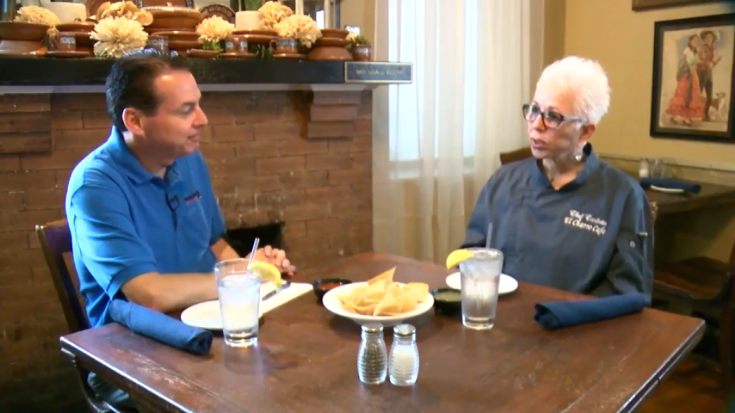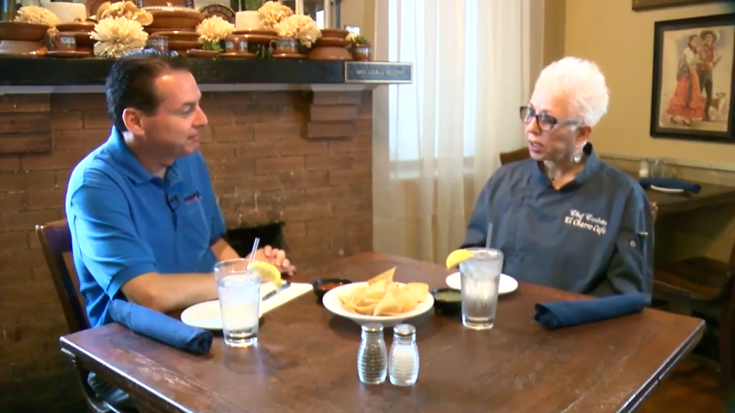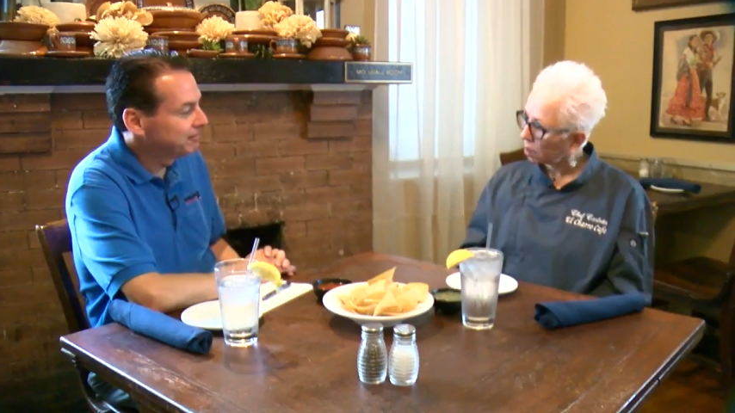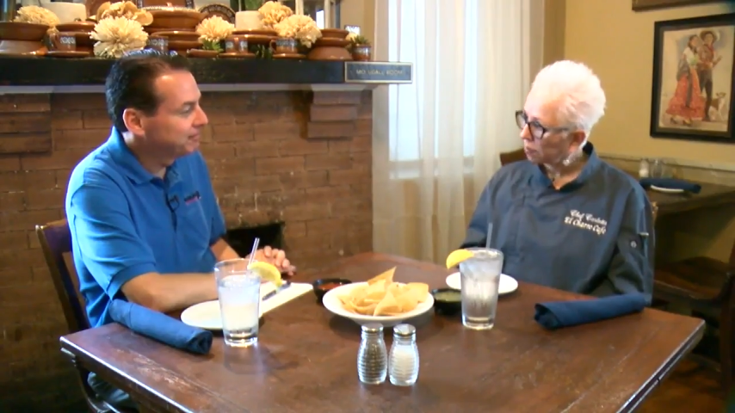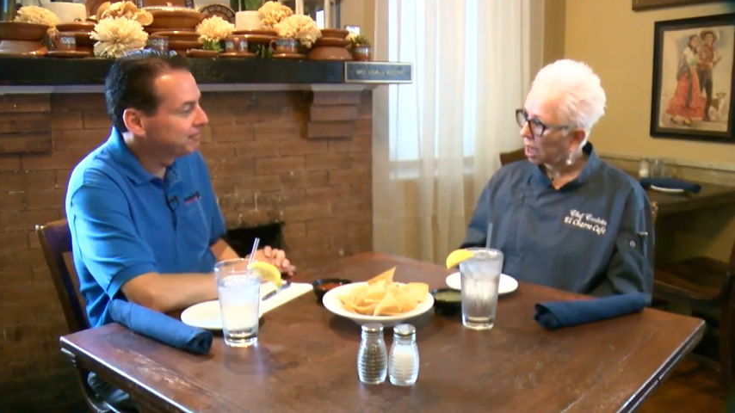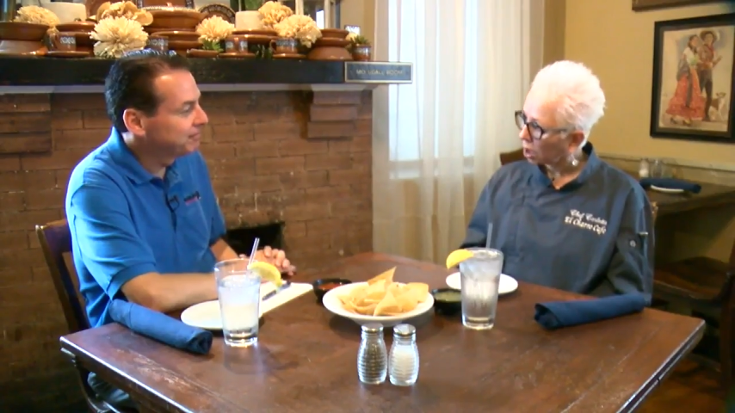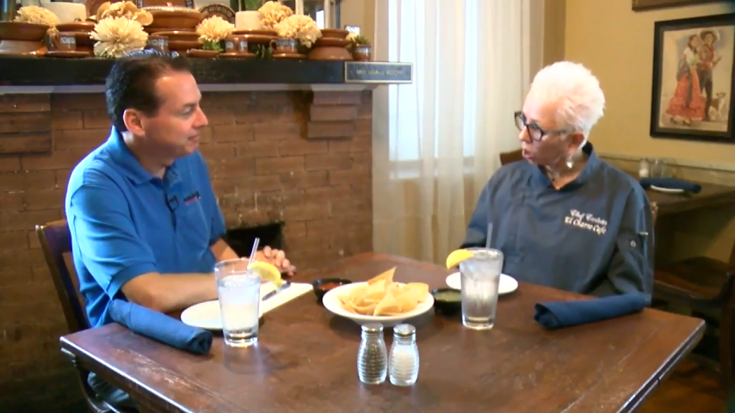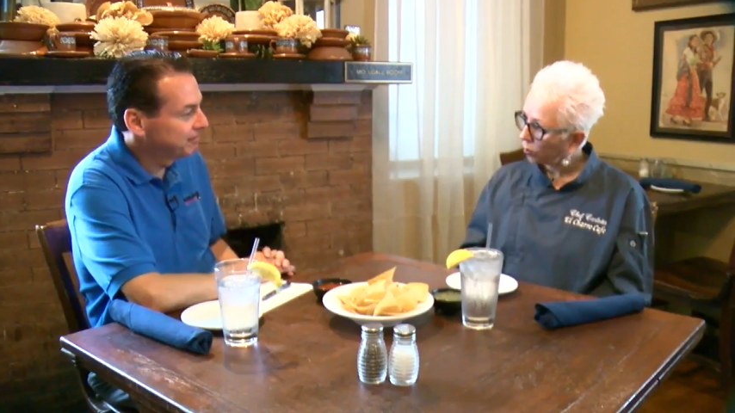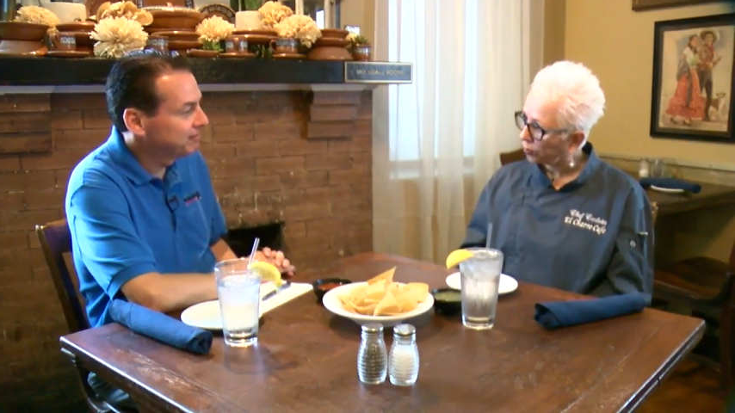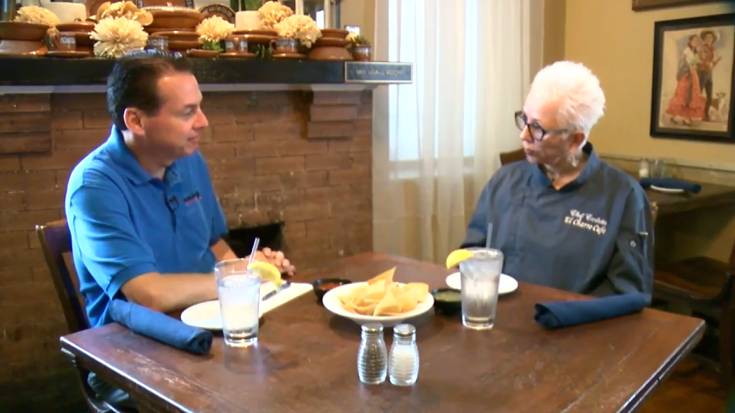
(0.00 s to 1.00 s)
Speaker 1: we came back
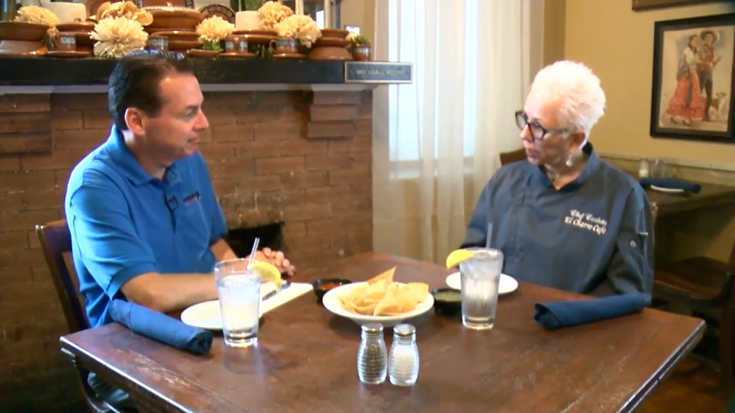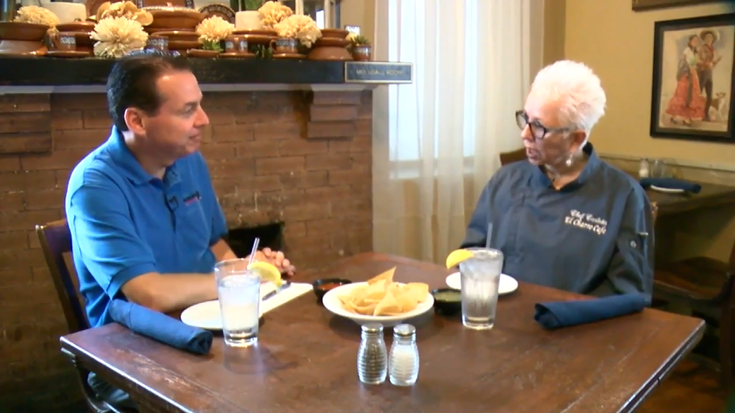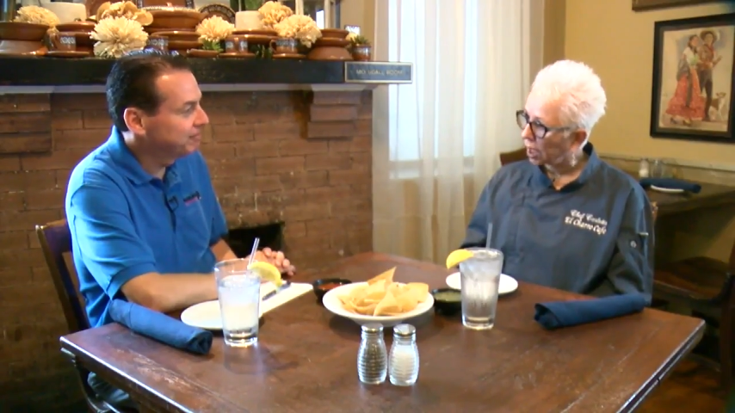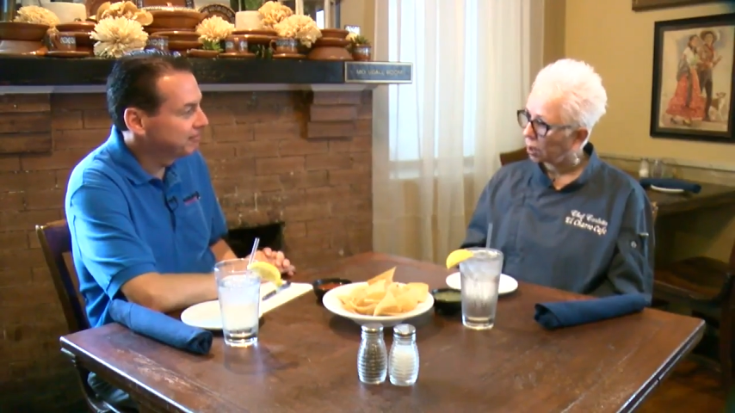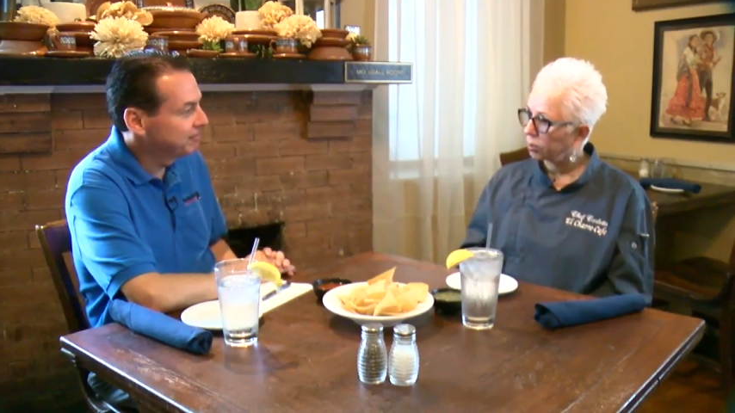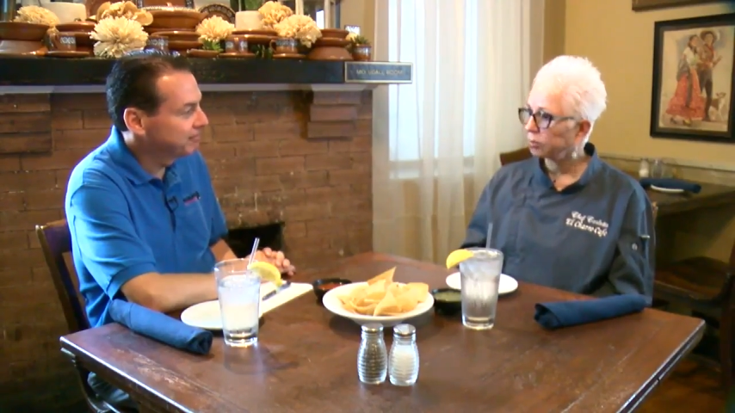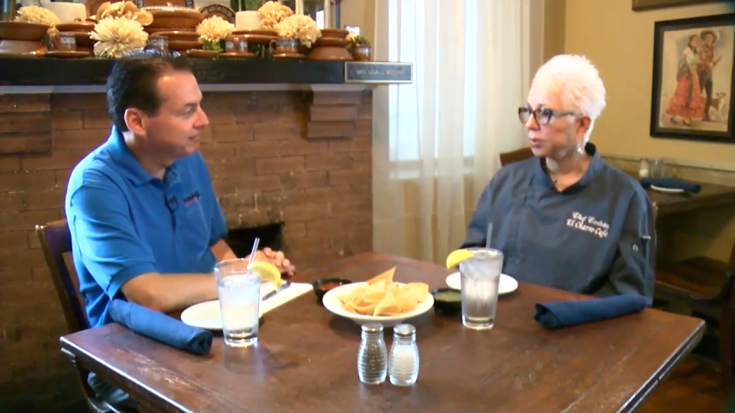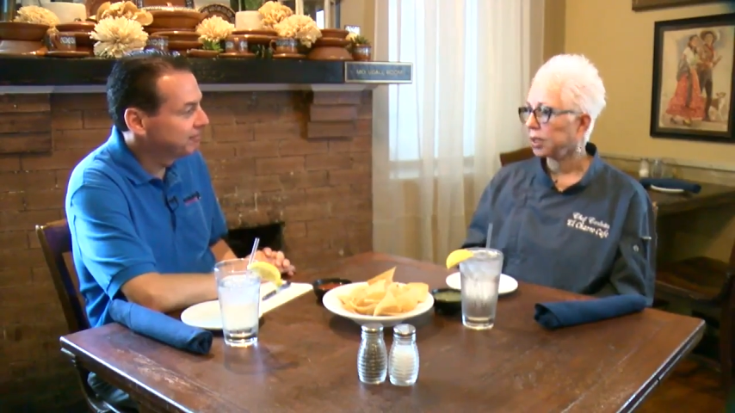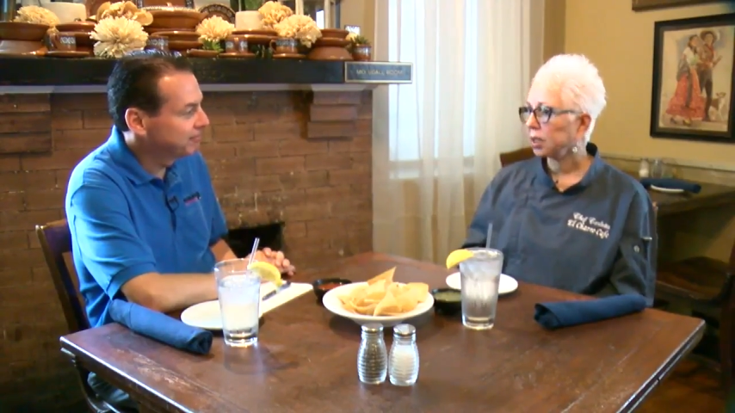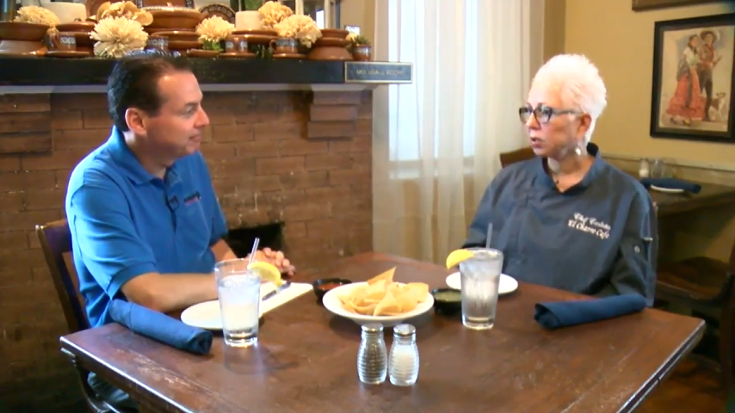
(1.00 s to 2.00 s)
home, and we've
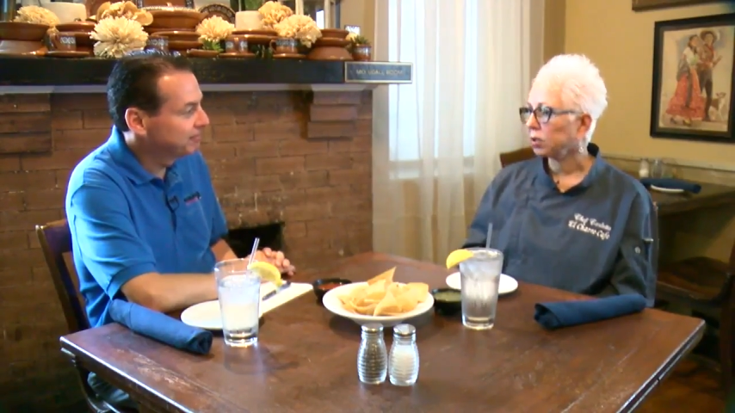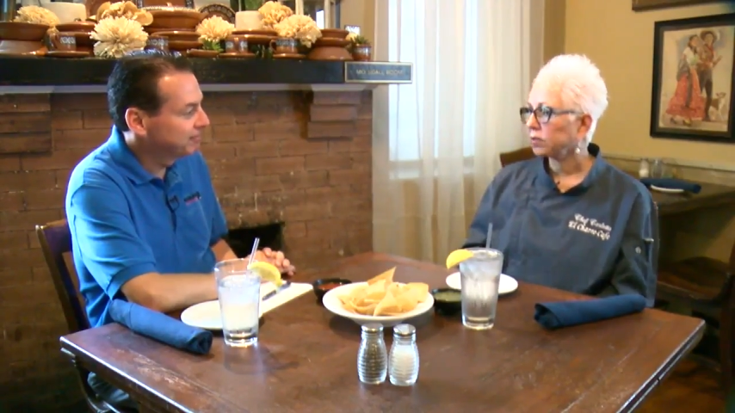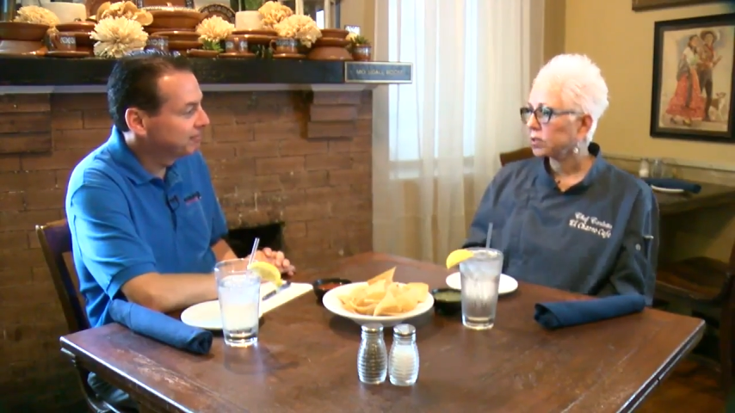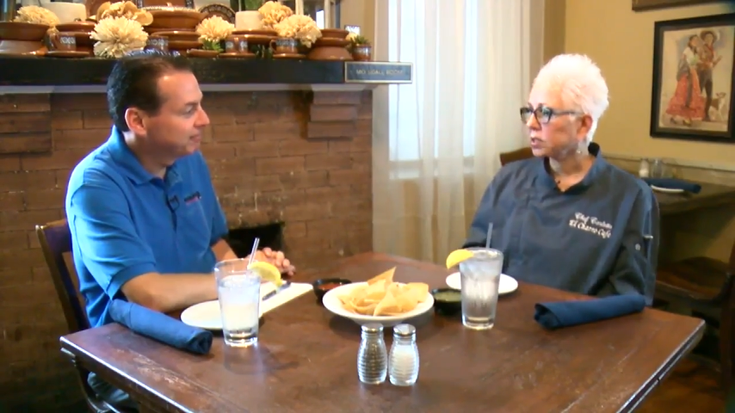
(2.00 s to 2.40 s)
been here ever